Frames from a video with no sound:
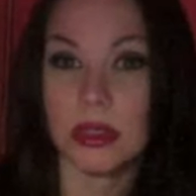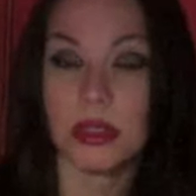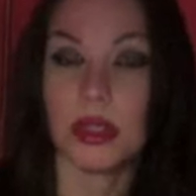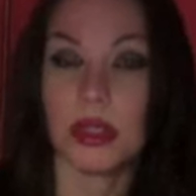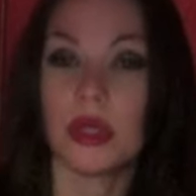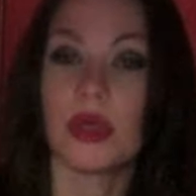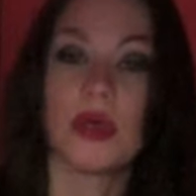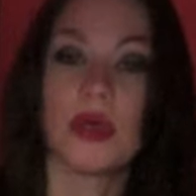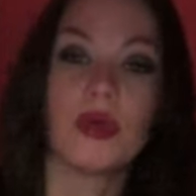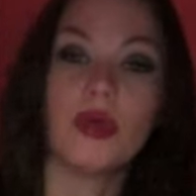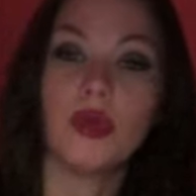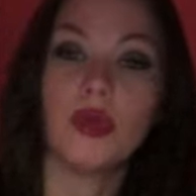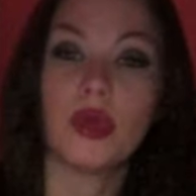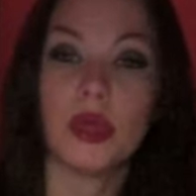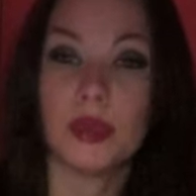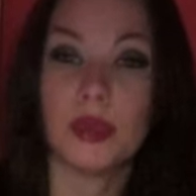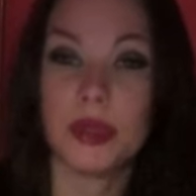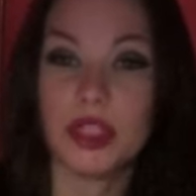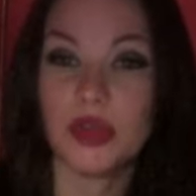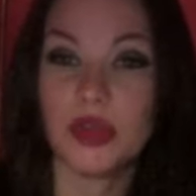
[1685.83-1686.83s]
You know, you
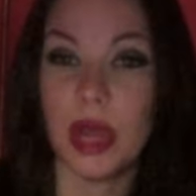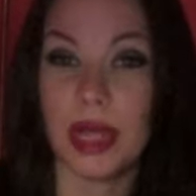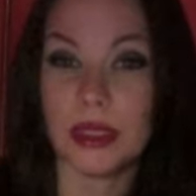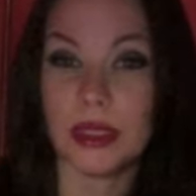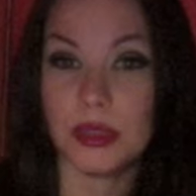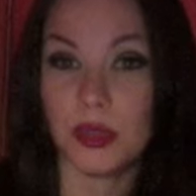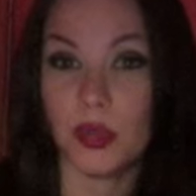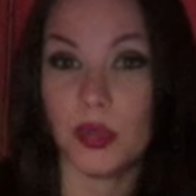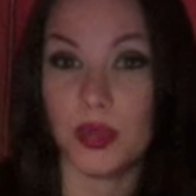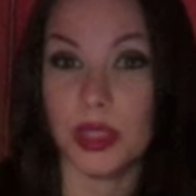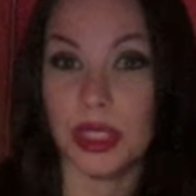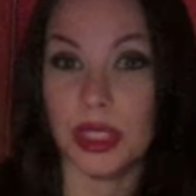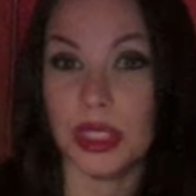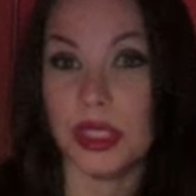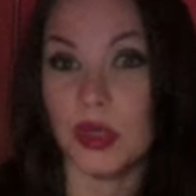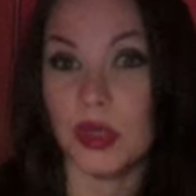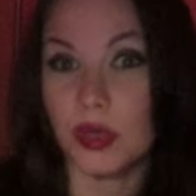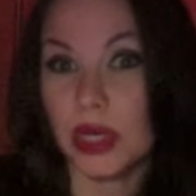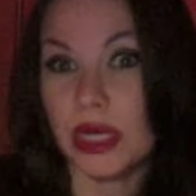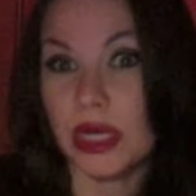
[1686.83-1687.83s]
could attract really
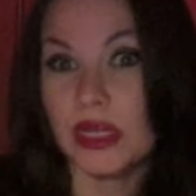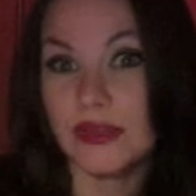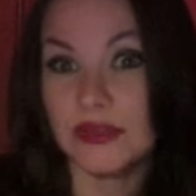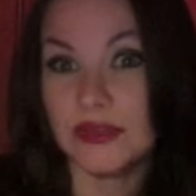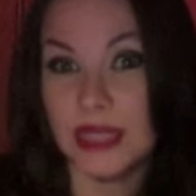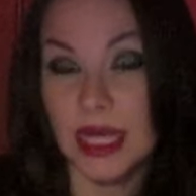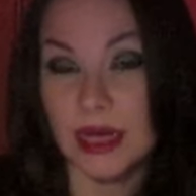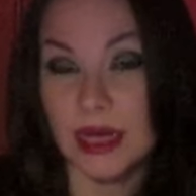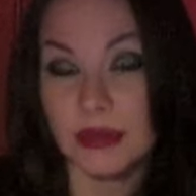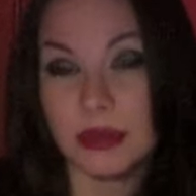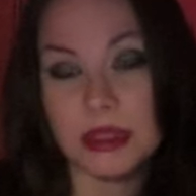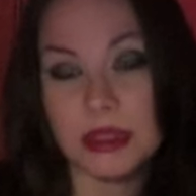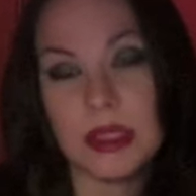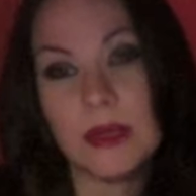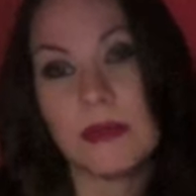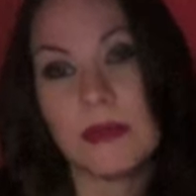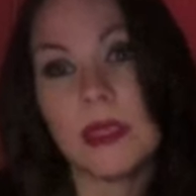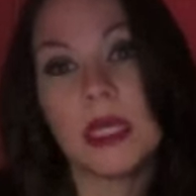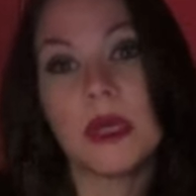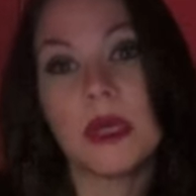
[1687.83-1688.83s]
creative types.
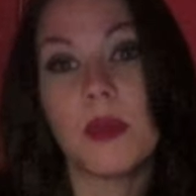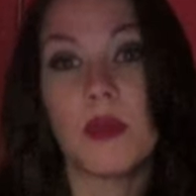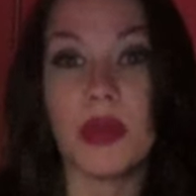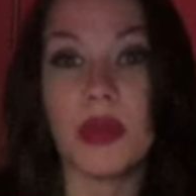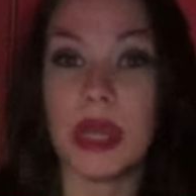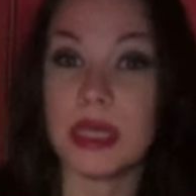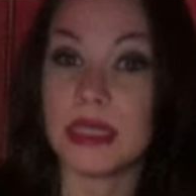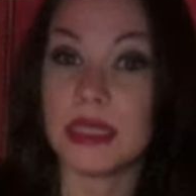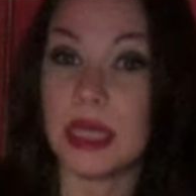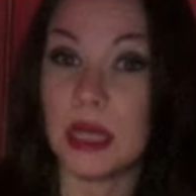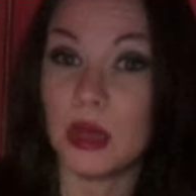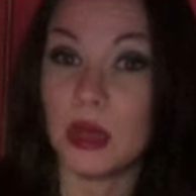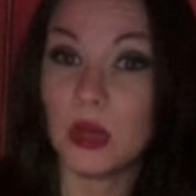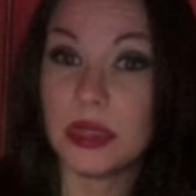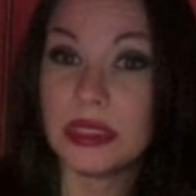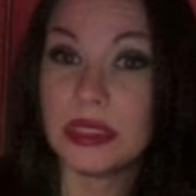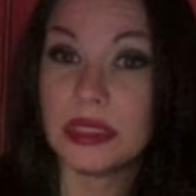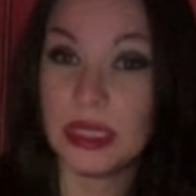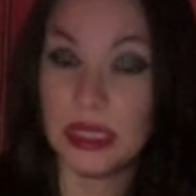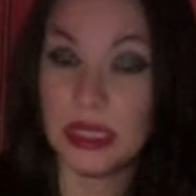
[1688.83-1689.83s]
But as I
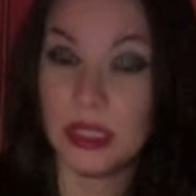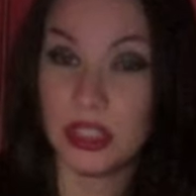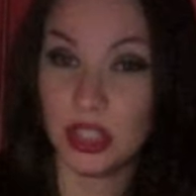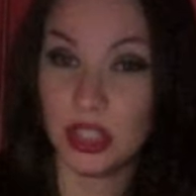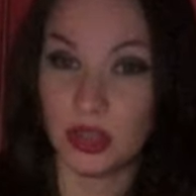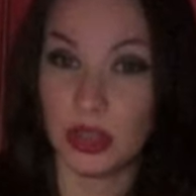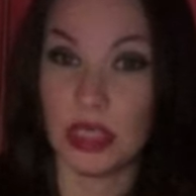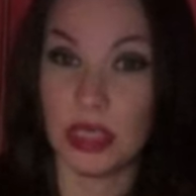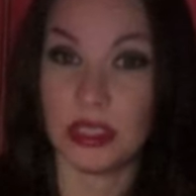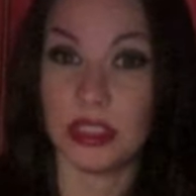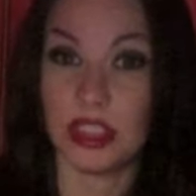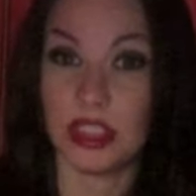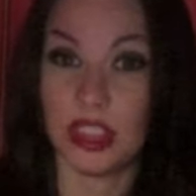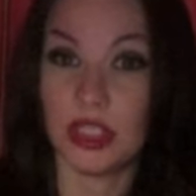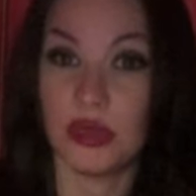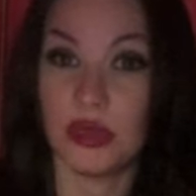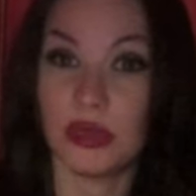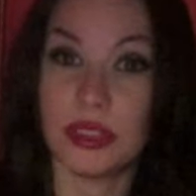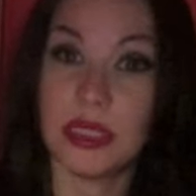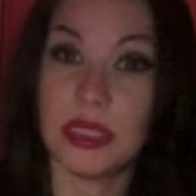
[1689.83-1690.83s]
always say in
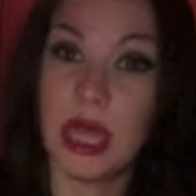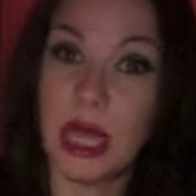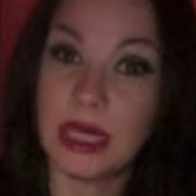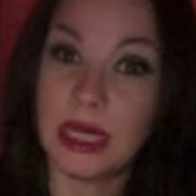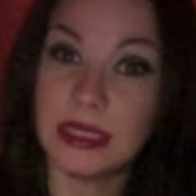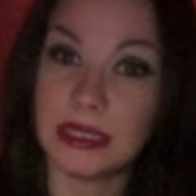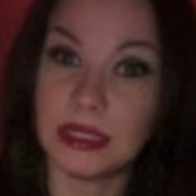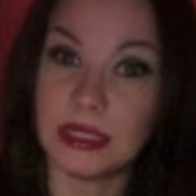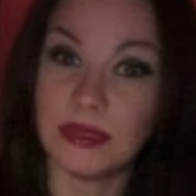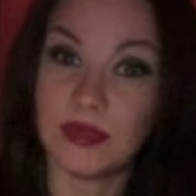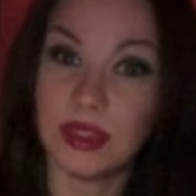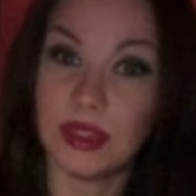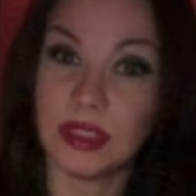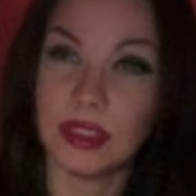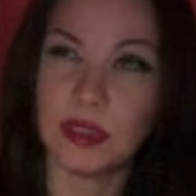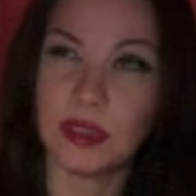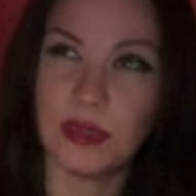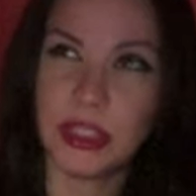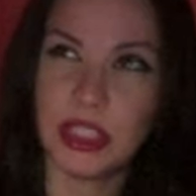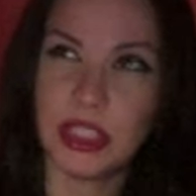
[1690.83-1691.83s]
astrology, there's octaves,
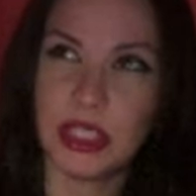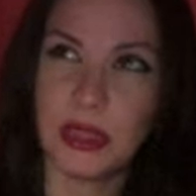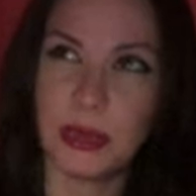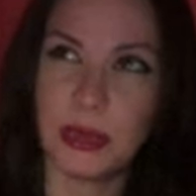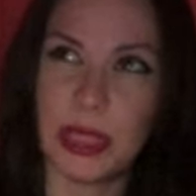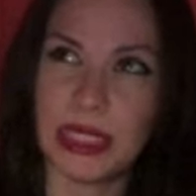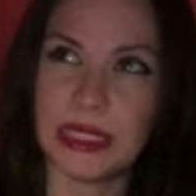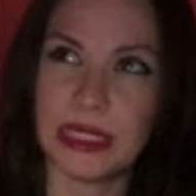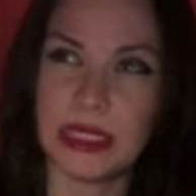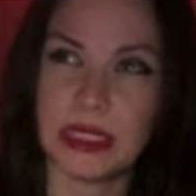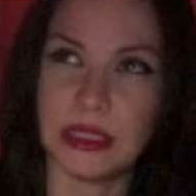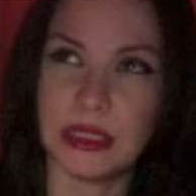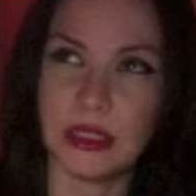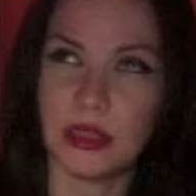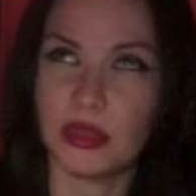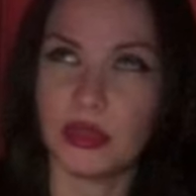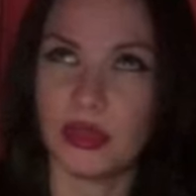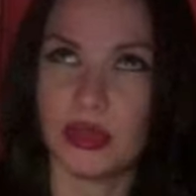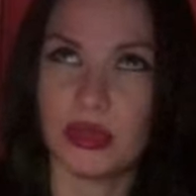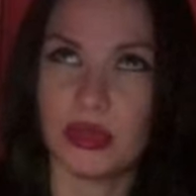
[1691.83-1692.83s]
especially Pisces,
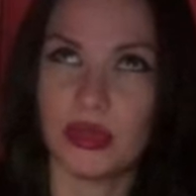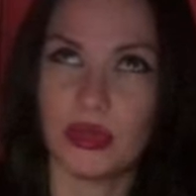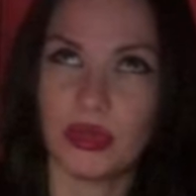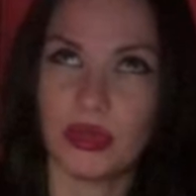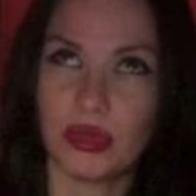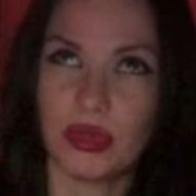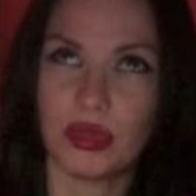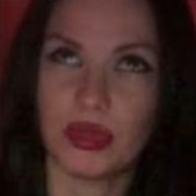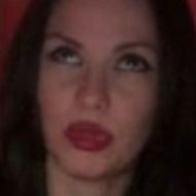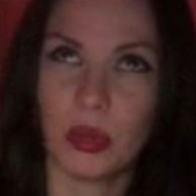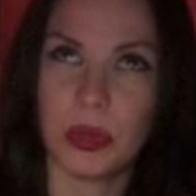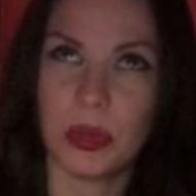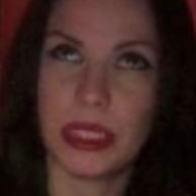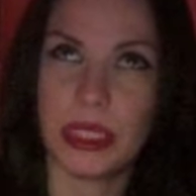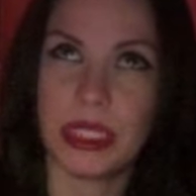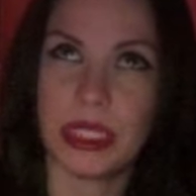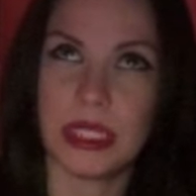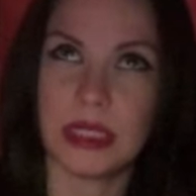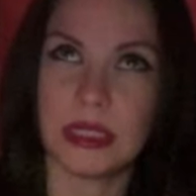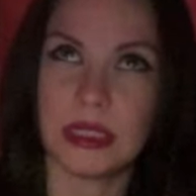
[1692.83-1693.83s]
because there's so
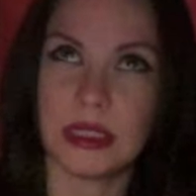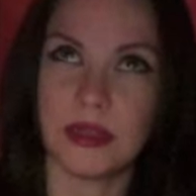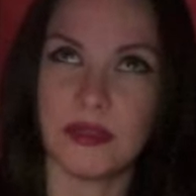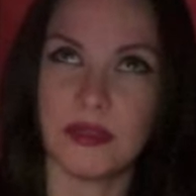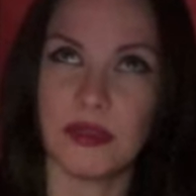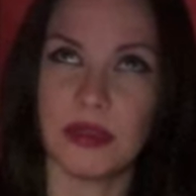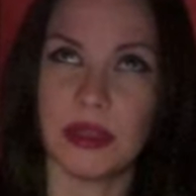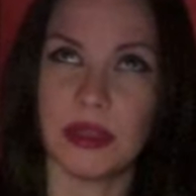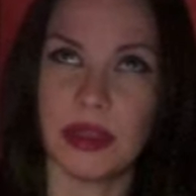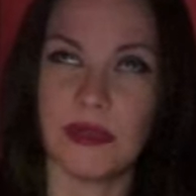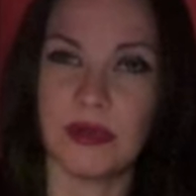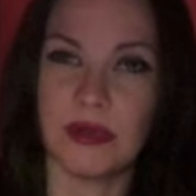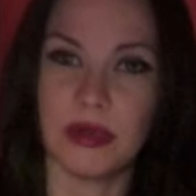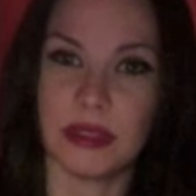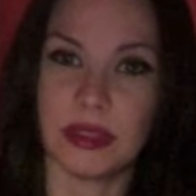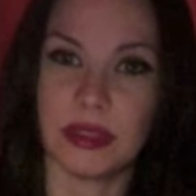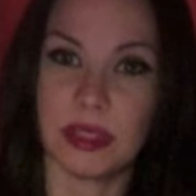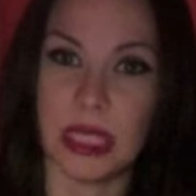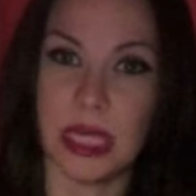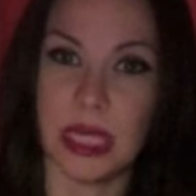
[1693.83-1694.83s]
many different levels
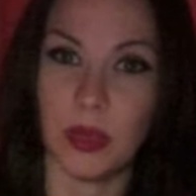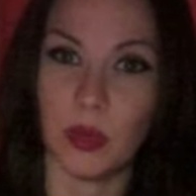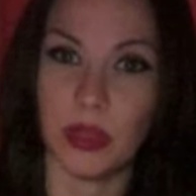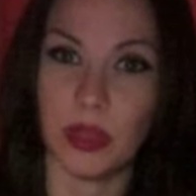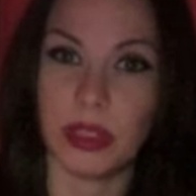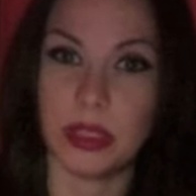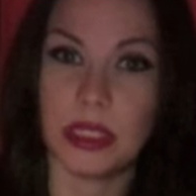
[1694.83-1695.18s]
in that one.